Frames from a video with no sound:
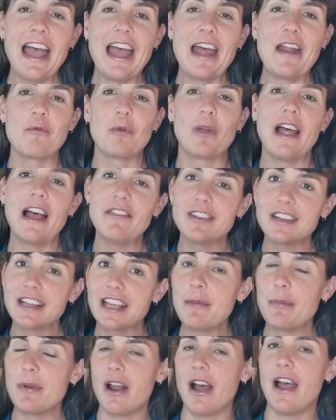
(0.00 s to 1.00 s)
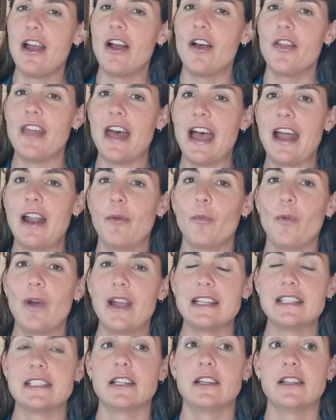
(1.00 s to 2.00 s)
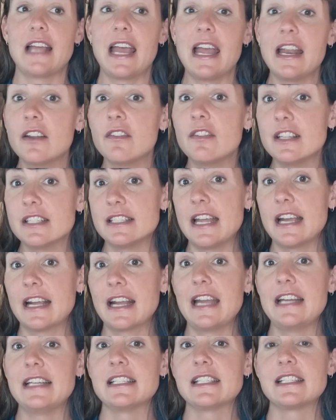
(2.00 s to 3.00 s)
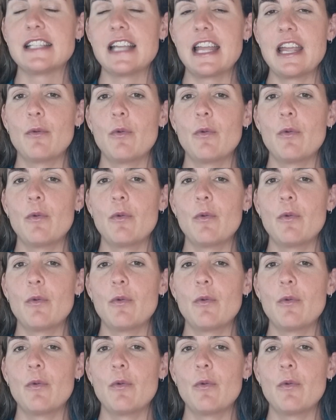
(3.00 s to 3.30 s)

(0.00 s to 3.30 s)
and we'll have to keep an eye on that and wait until the end of this decade to see